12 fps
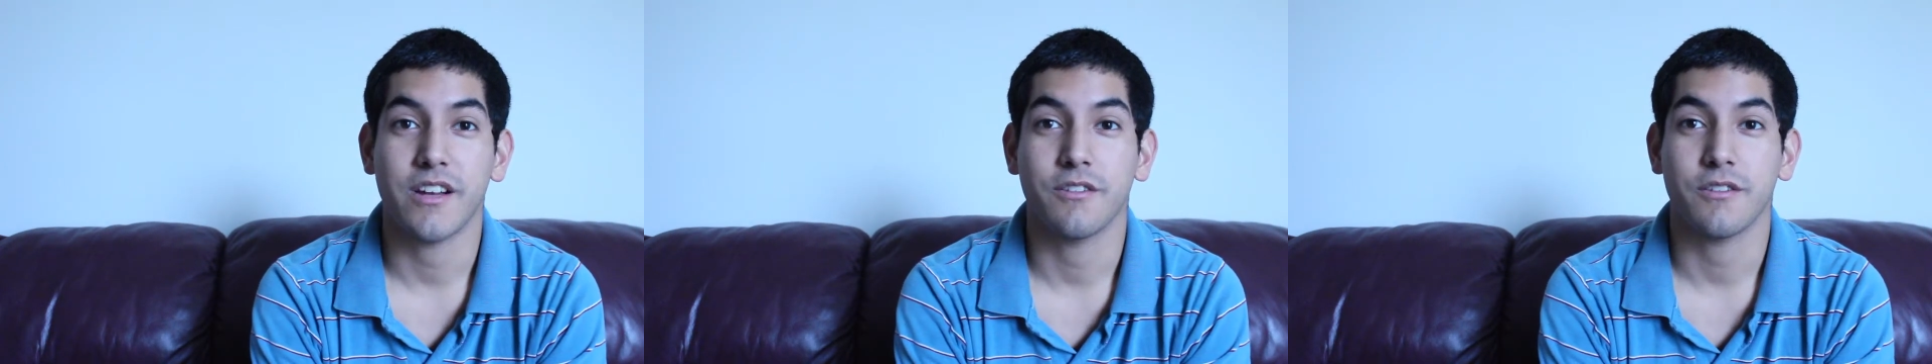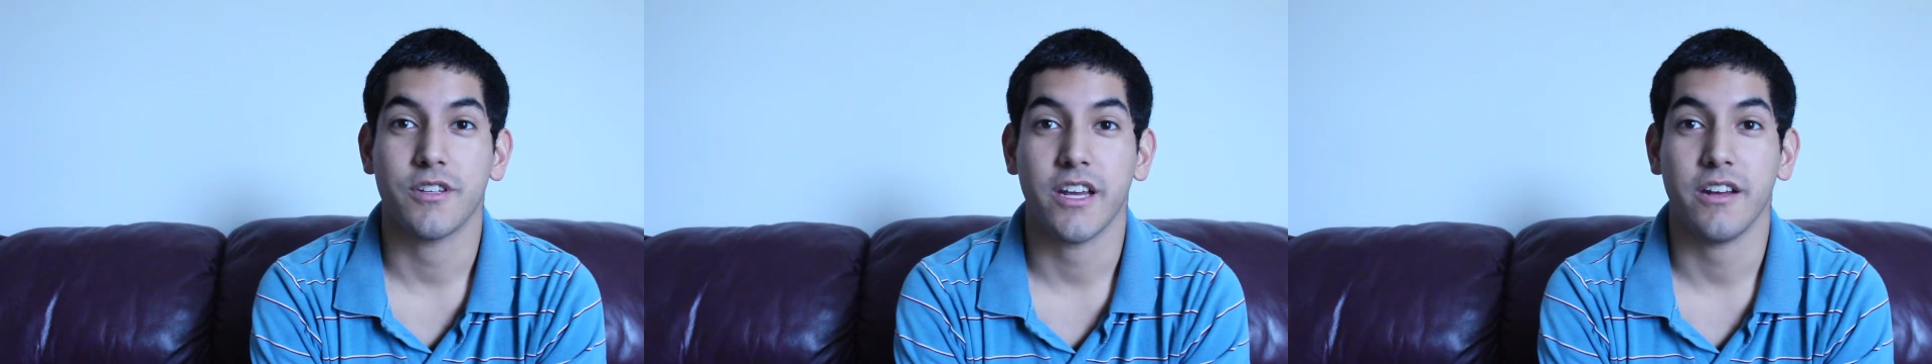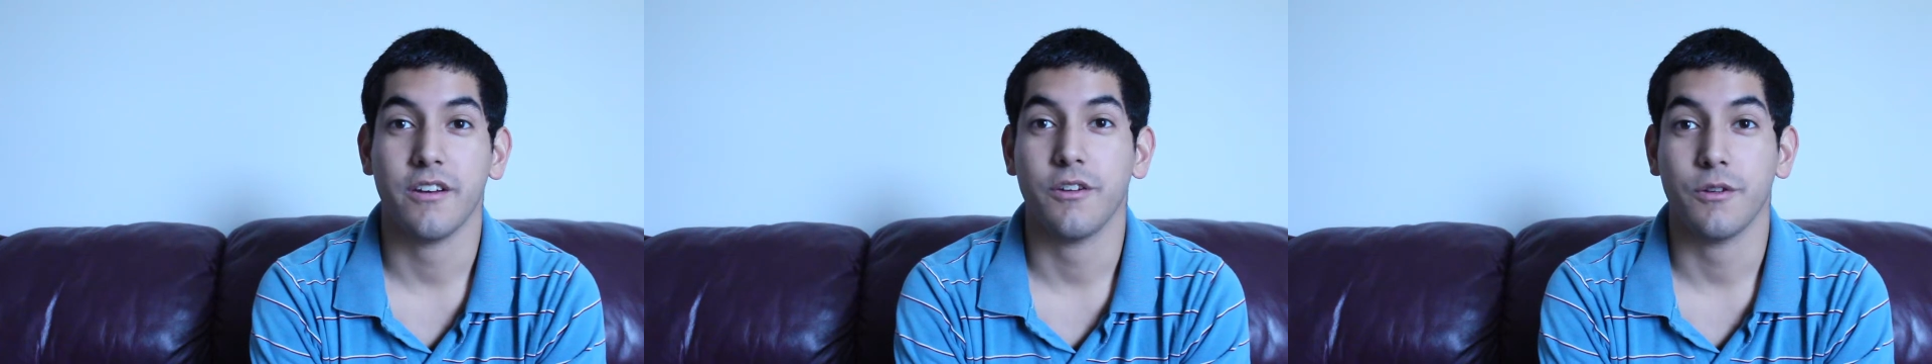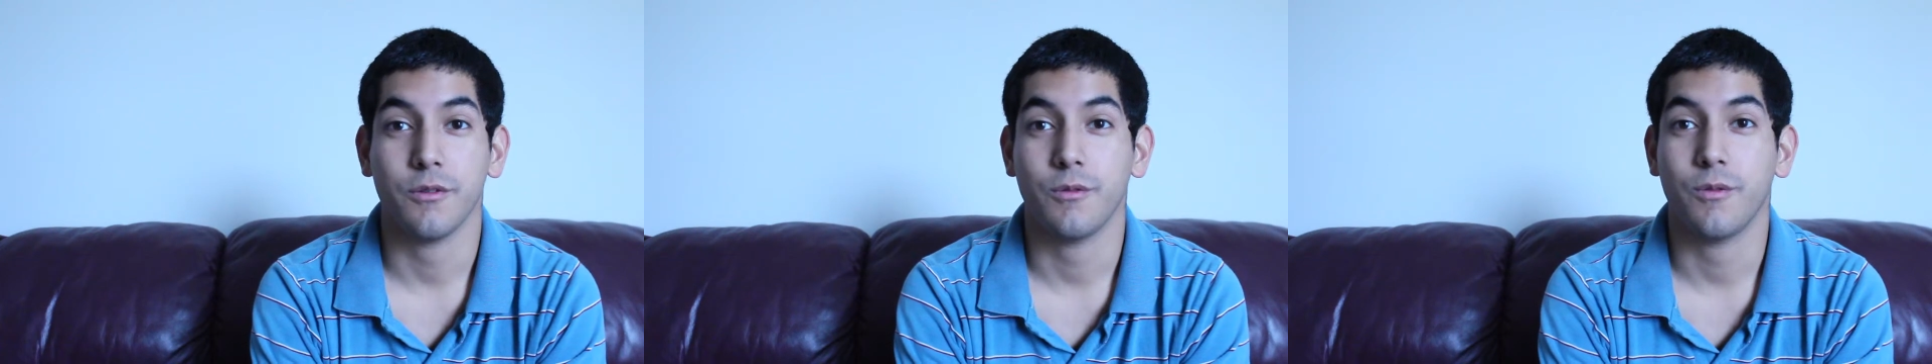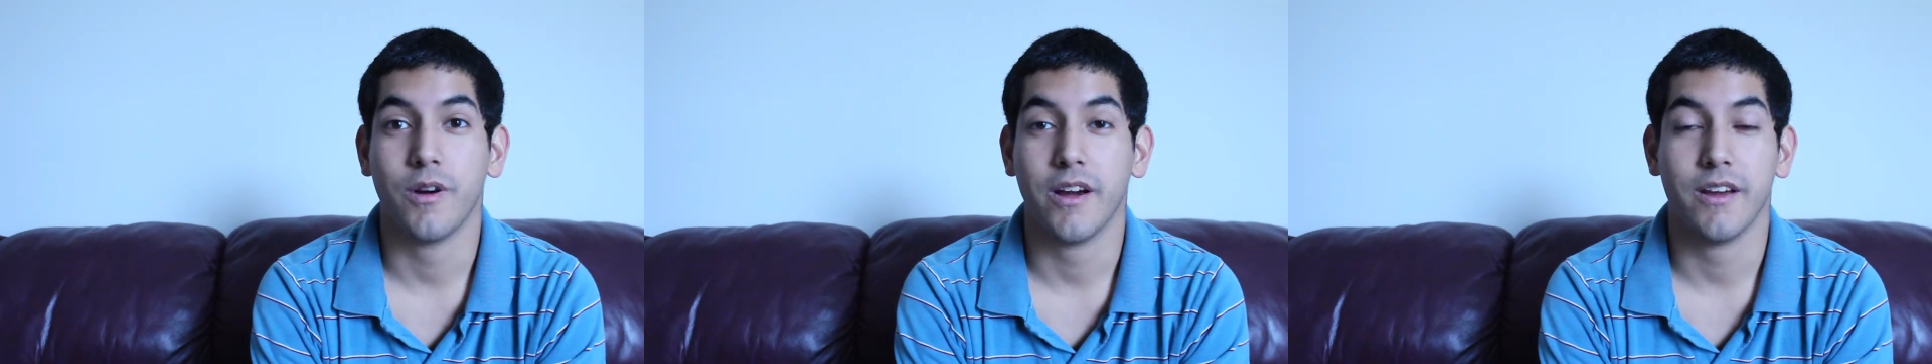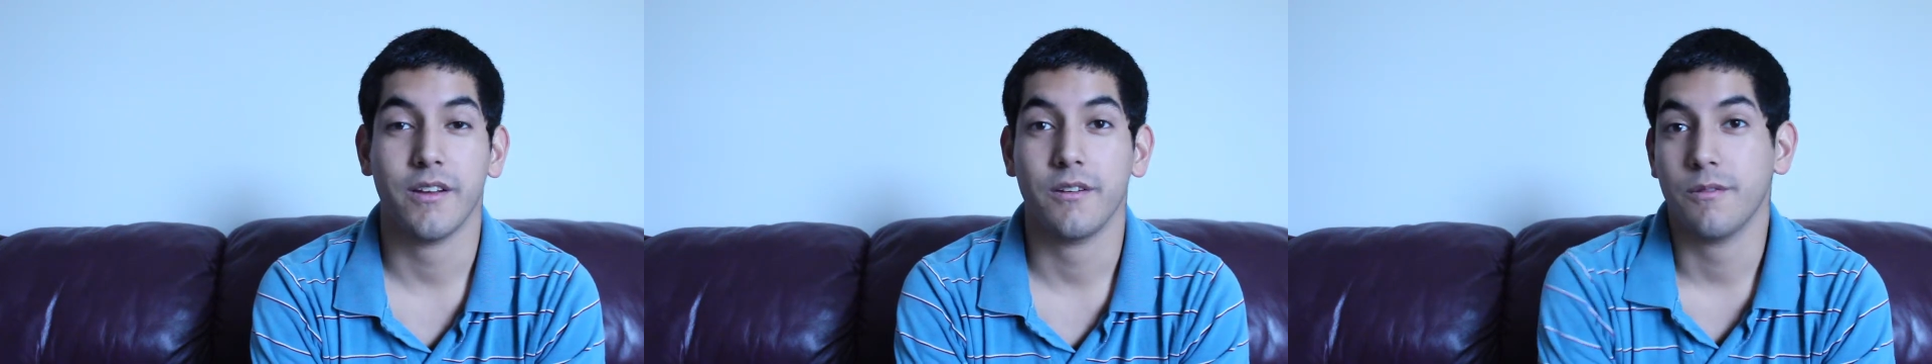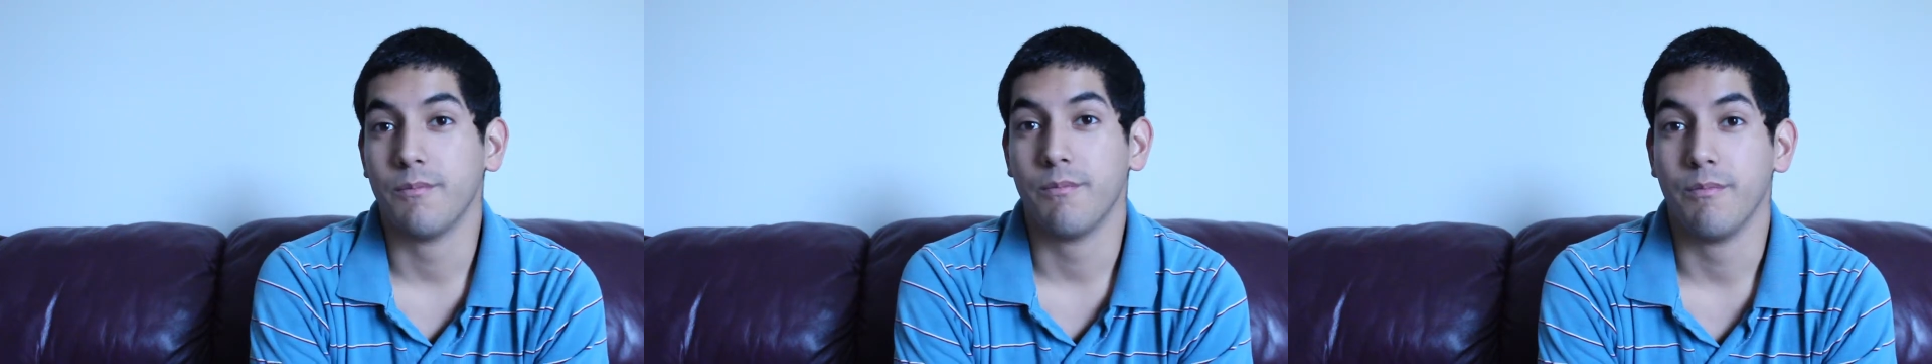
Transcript: entertain you and